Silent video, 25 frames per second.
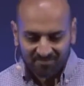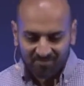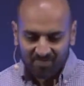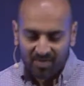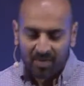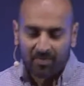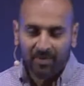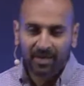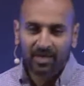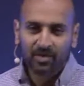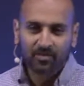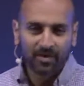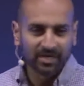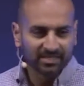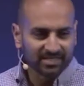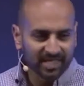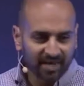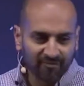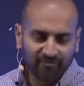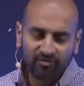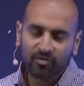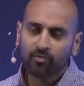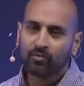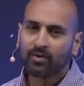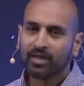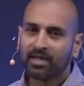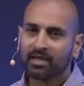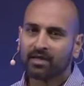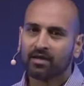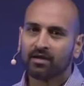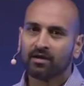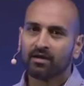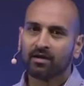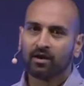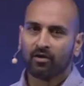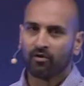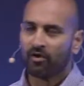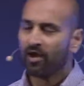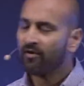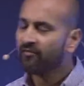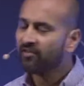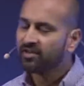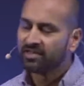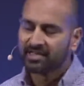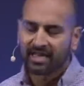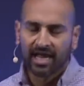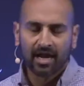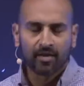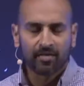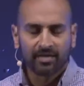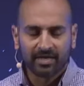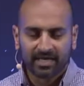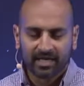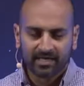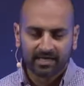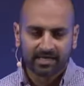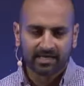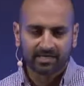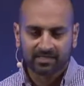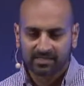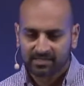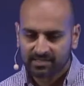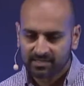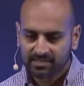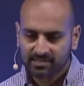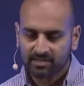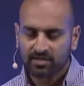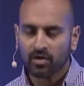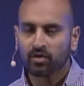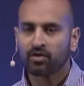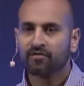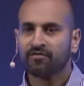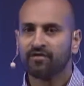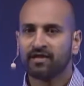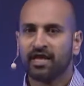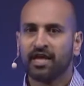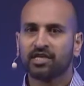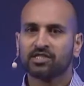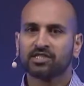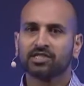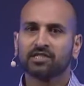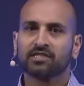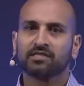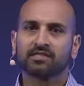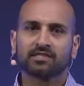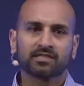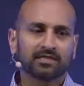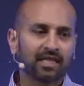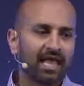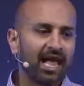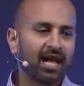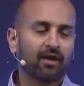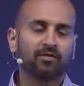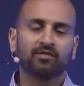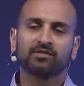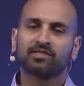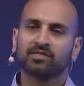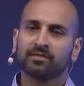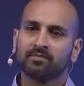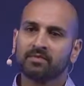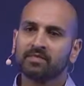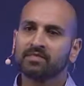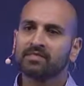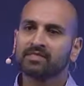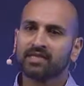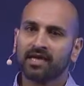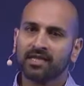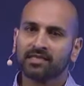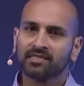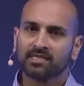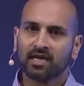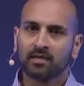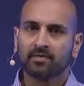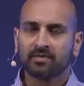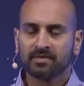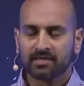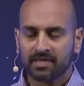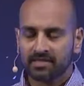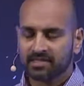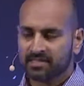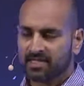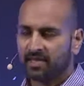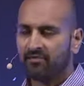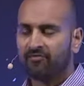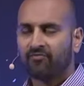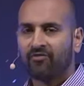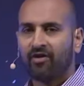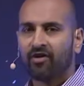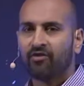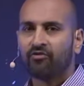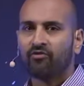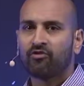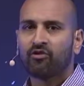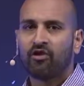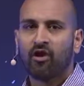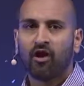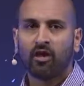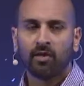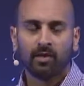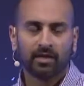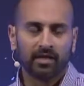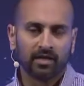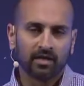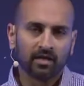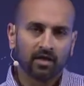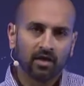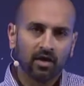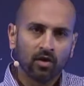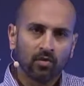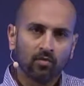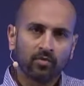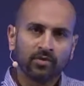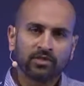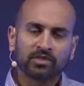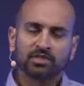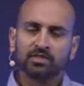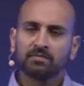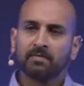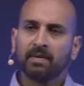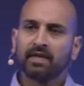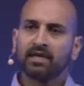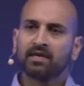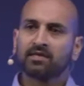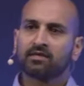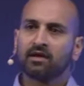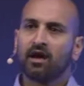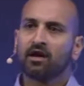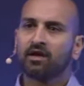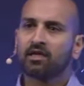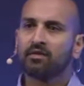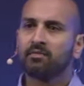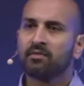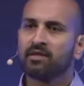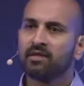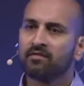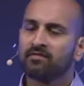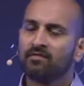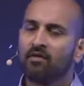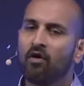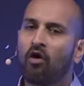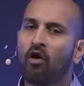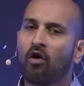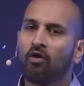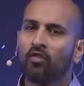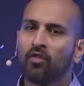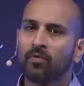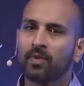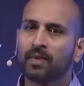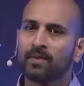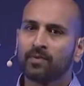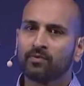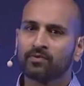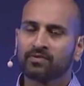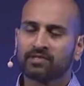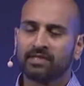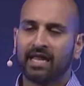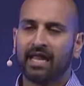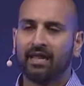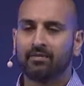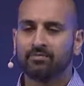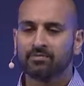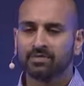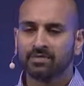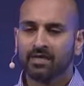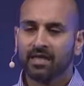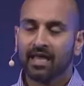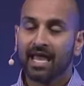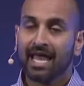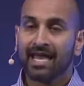anyways, every week or every day, we get this notification in Slack. When someone signs up and they say friend or colleague, we just make a document of all the people's names.